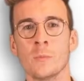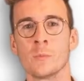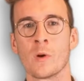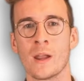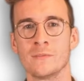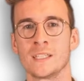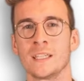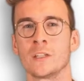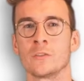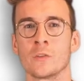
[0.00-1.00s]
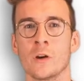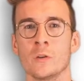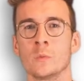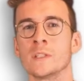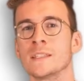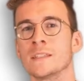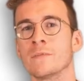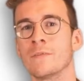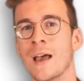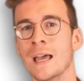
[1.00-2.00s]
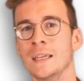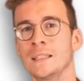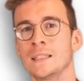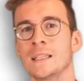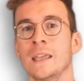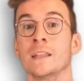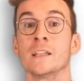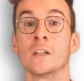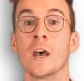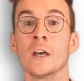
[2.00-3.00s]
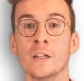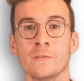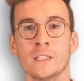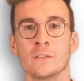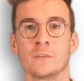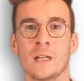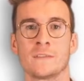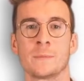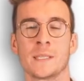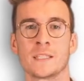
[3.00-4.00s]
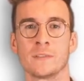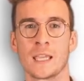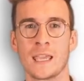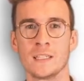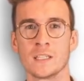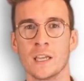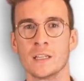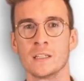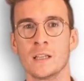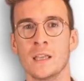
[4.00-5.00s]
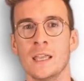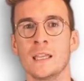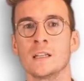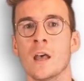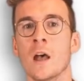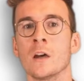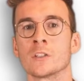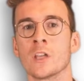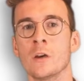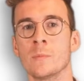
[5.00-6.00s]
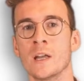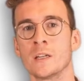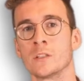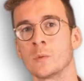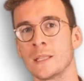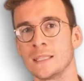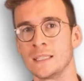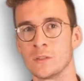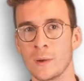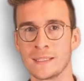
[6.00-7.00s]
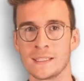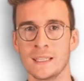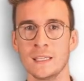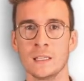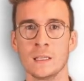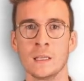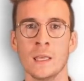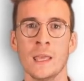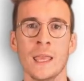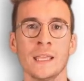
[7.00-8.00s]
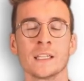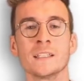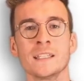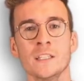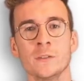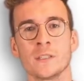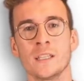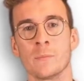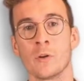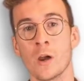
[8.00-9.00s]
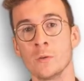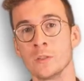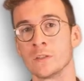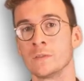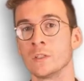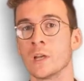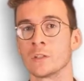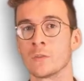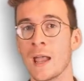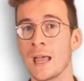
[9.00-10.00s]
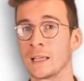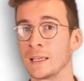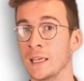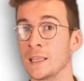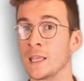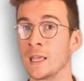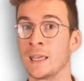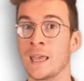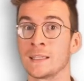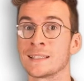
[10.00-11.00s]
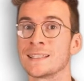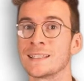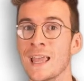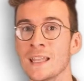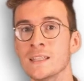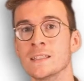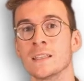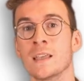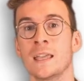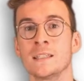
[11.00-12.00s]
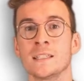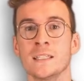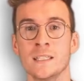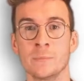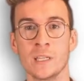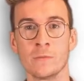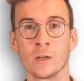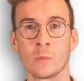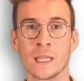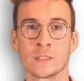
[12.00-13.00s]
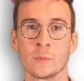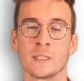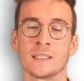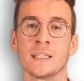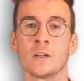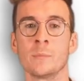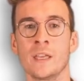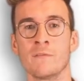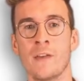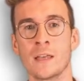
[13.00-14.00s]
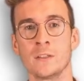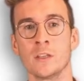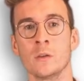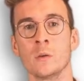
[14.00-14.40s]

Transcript: privacy control was defined in an unofficial draft specification in October 2020. It continues the approach of Do Not Track in that it extends HTTP requests with a single bit value.